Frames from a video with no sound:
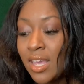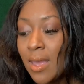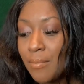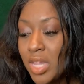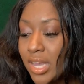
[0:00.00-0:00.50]

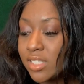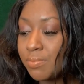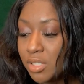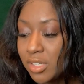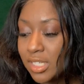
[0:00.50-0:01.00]
P.S.
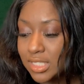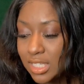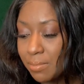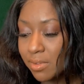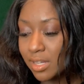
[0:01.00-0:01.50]
Beauty is
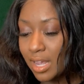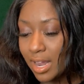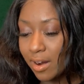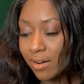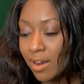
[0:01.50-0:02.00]
deeper than
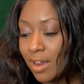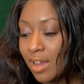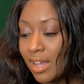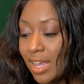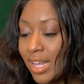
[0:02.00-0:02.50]
hair.
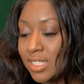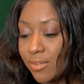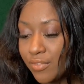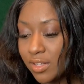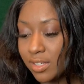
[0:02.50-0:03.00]
It's a
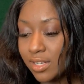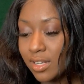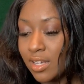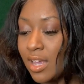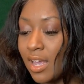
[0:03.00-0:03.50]
feeling.
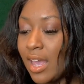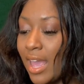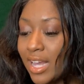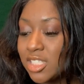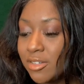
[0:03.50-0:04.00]

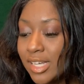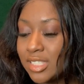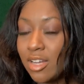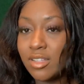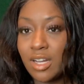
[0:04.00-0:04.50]

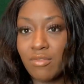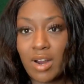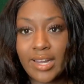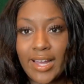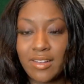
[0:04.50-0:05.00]
XOXO, love, Raquel.